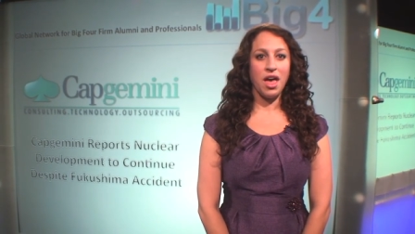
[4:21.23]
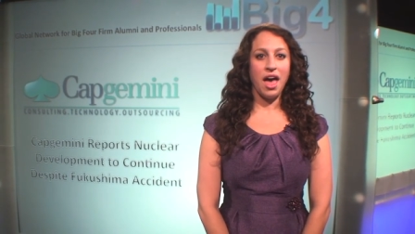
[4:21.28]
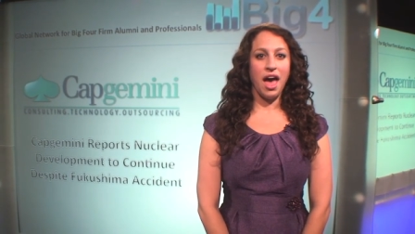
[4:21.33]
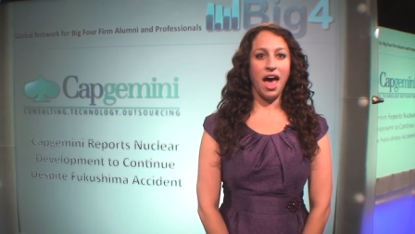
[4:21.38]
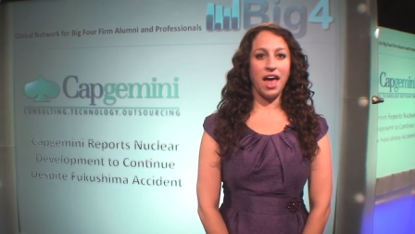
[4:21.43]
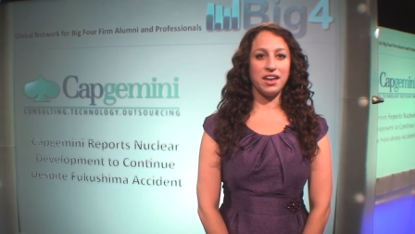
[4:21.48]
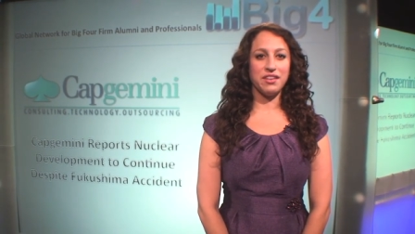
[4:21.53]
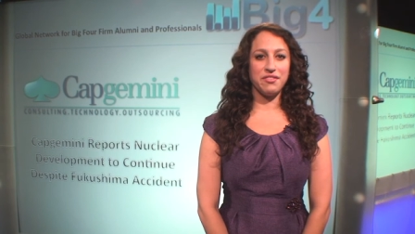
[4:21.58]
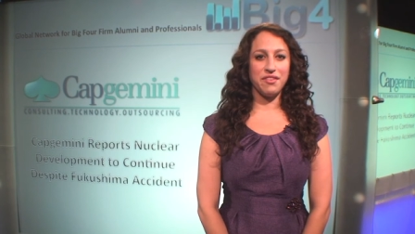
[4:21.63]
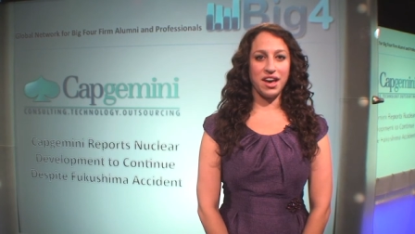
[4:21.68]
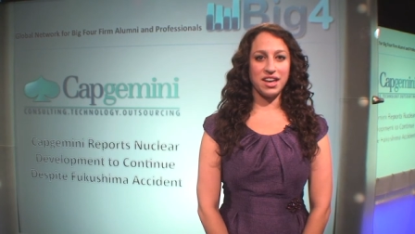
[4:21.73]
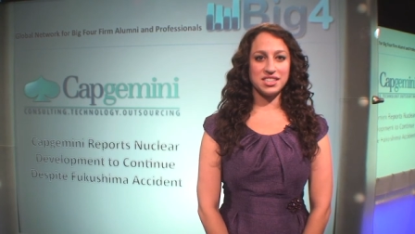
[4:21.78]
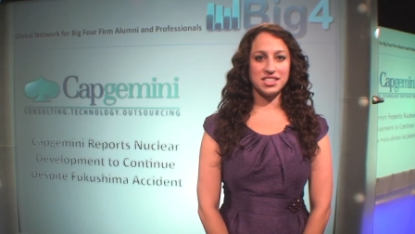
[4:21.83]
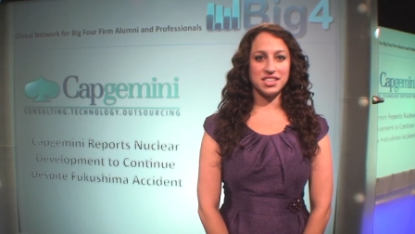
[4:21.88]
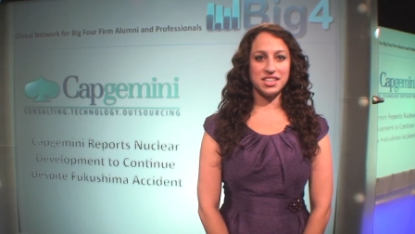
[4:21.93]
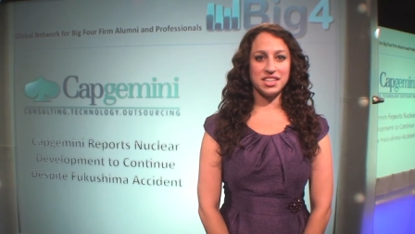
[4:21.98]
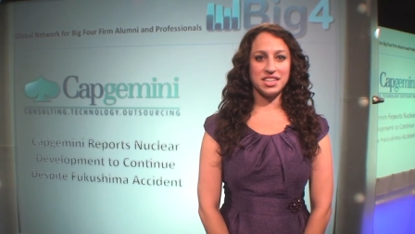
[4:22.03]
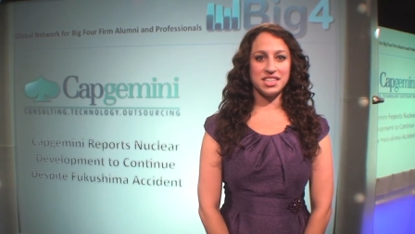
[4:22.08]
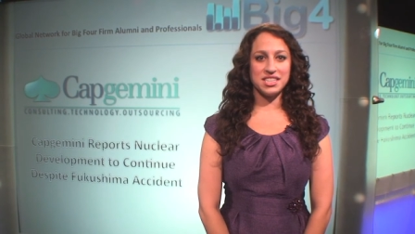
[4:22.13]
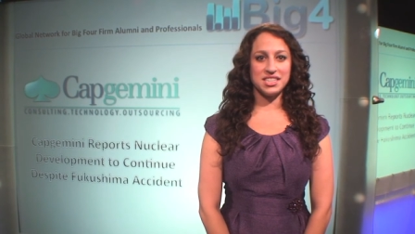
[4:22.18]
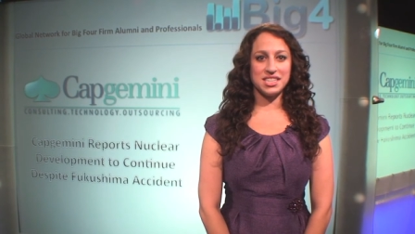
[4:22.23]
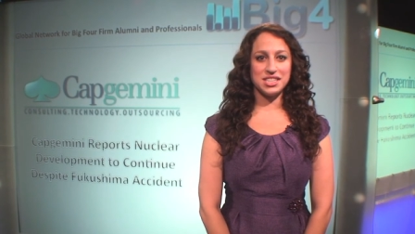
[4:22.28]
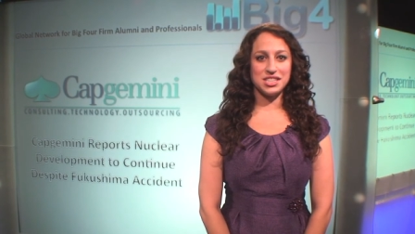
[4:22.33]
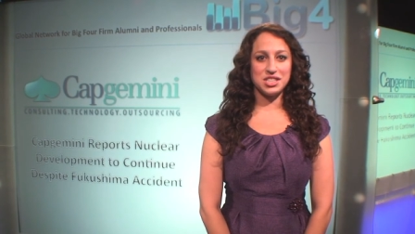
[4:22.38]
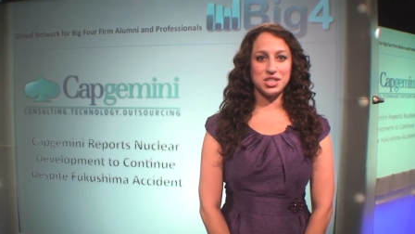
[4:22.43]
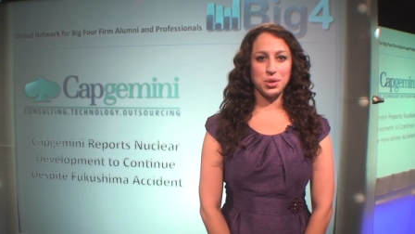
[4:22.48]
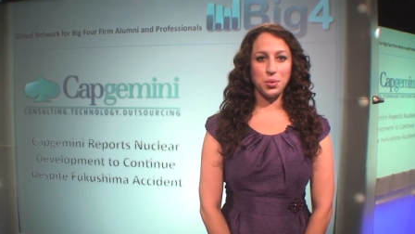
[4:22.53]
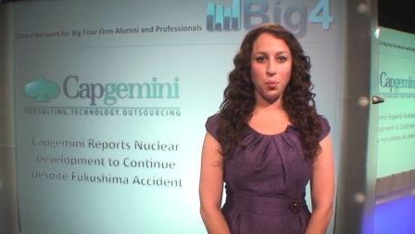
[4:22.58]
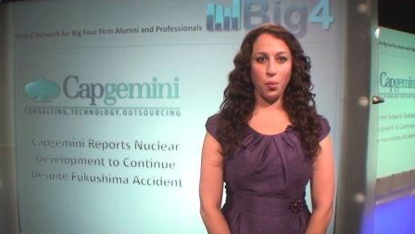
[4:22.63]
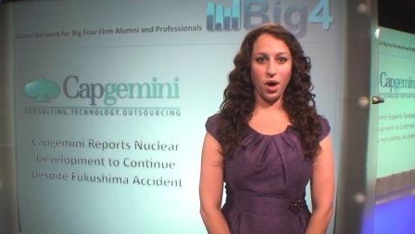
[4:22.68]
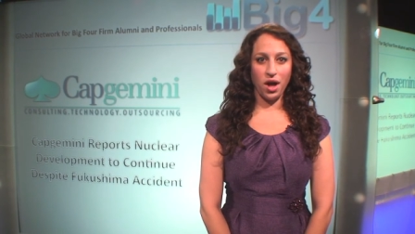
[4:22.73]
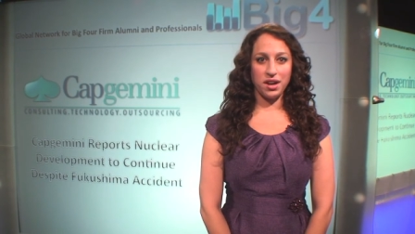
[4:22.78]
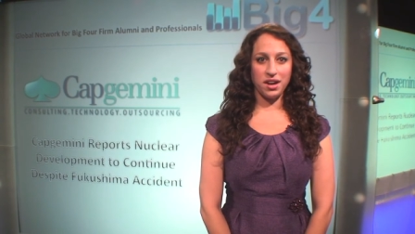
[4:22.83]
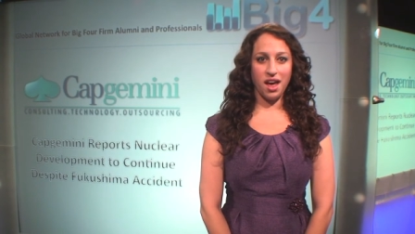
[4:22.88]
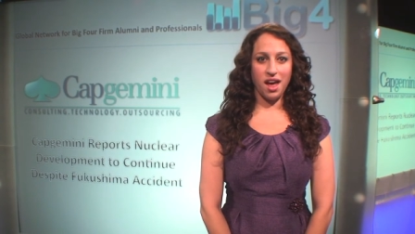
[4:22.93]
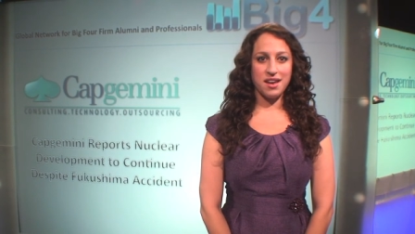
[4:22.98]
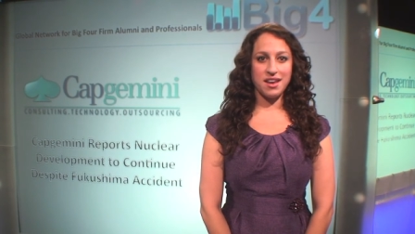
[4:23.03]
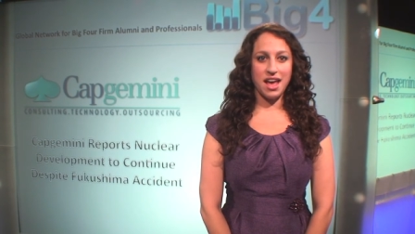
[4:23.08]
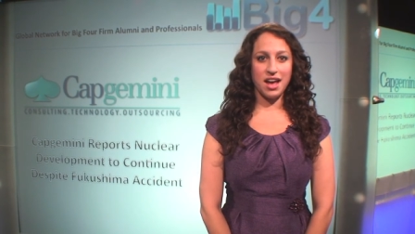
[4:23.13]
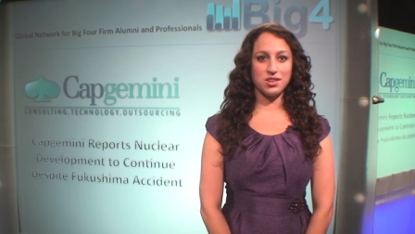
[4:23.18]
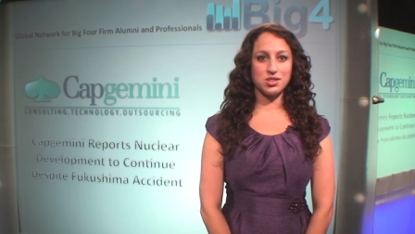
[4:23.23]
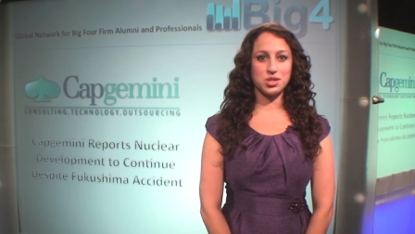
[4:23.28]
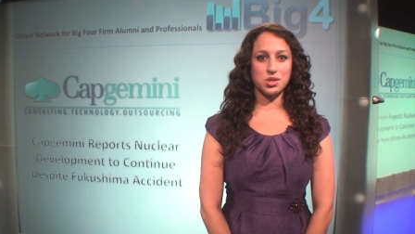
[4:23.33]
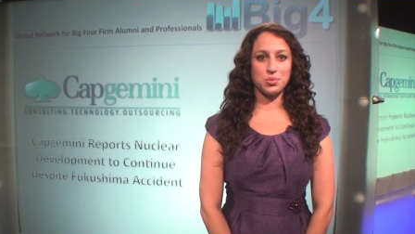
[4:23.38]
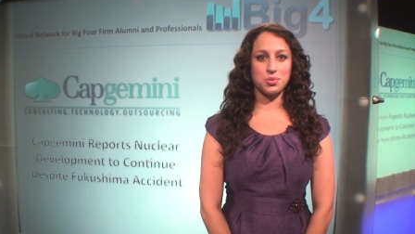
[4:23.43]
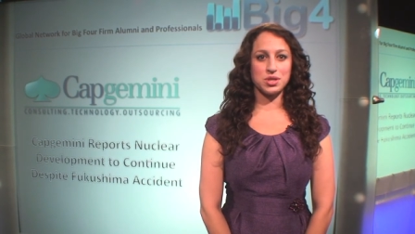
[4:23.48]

and VASA ETT1 announced the